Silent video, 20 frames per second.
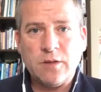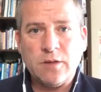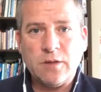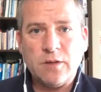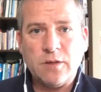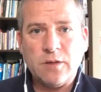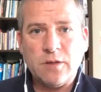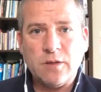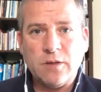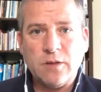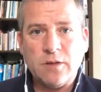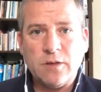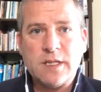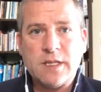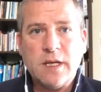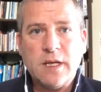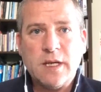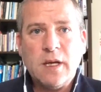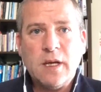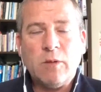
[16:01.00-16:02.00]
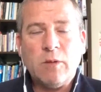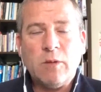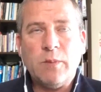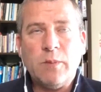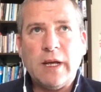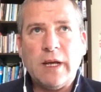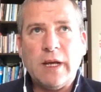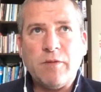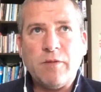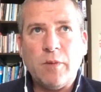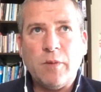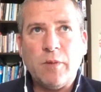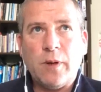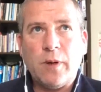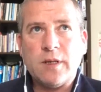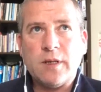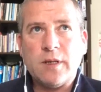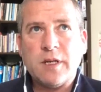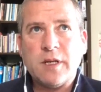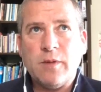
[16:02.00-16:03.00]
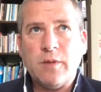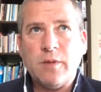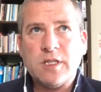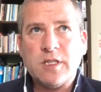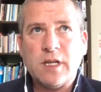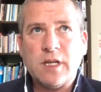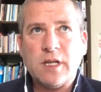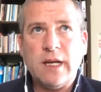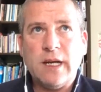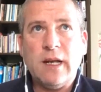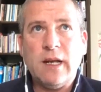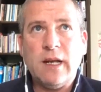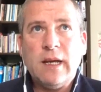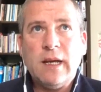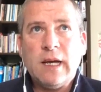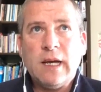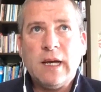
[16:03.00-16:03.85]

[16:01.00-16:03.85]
the two counties. We played football a similar style.